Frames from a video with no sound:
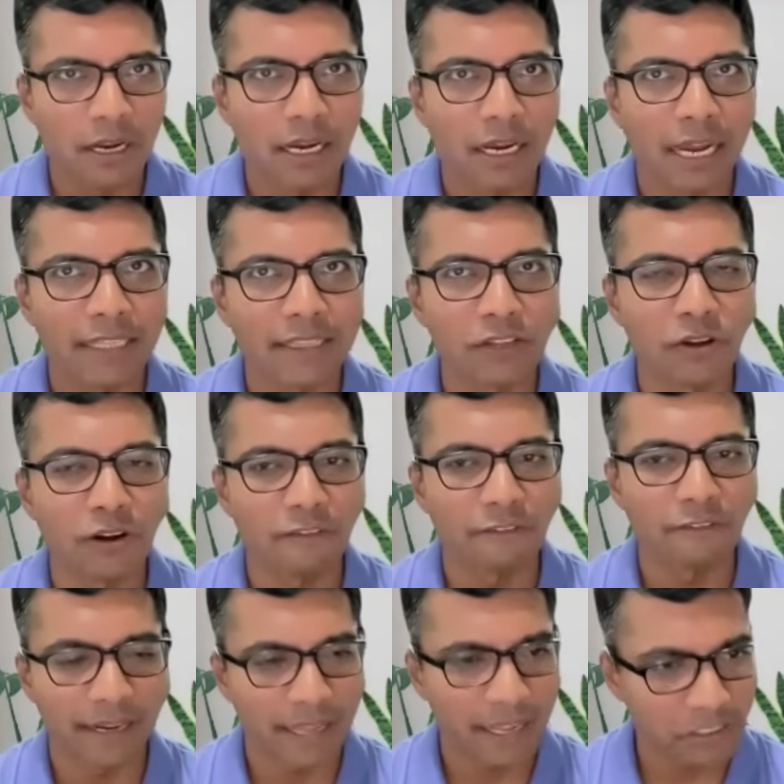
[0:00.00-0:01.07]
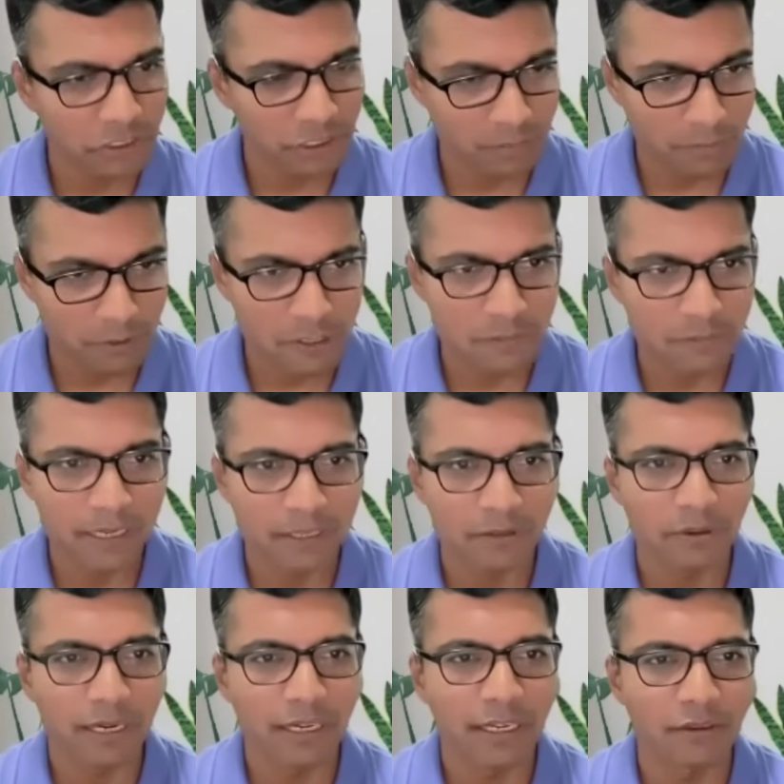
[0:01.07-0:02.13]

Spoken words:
I think on a financial perspective, right?